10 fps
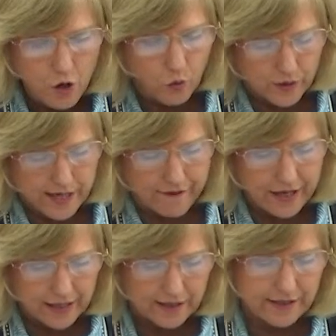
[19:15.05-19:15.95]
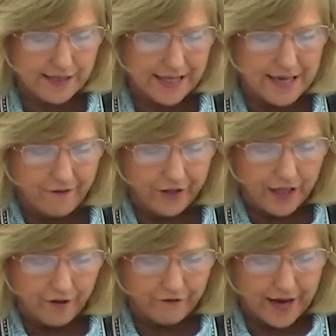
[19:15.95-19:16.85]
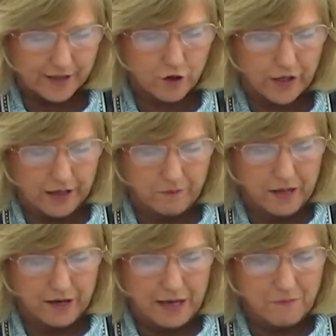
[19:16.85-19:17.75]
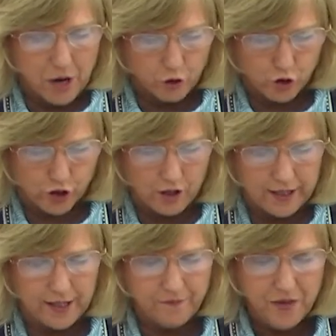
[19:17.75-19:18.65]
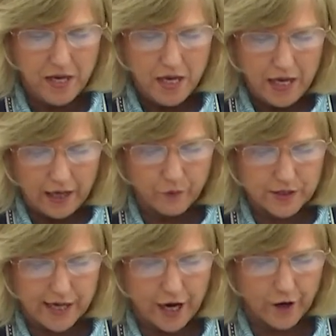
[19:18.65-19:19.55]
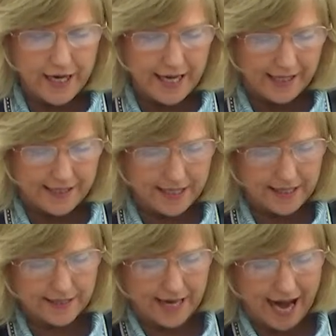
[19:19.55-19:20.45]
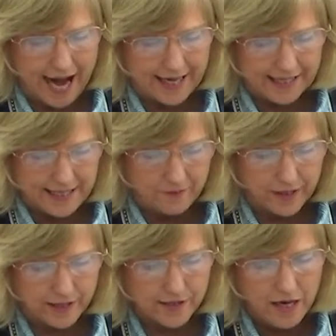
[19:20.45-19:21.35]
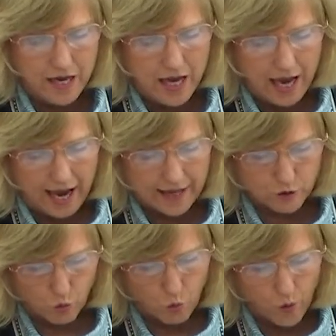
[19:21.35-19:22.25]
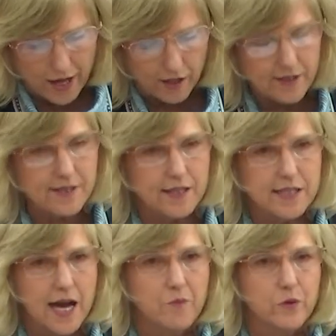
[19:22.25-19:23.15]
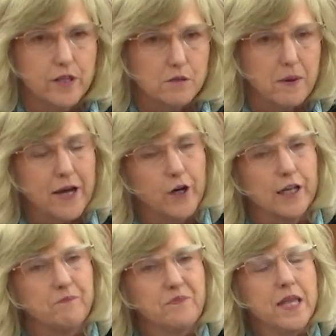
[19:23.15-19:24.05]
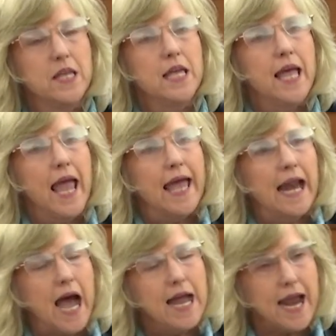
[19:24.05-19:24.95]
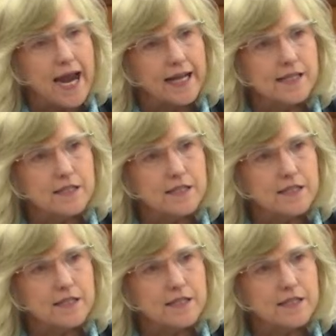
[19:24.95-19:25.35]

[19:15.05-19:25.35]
was having a significant effect on him emotionally and was carrying into his academics as well as the time with his parent. And I asked...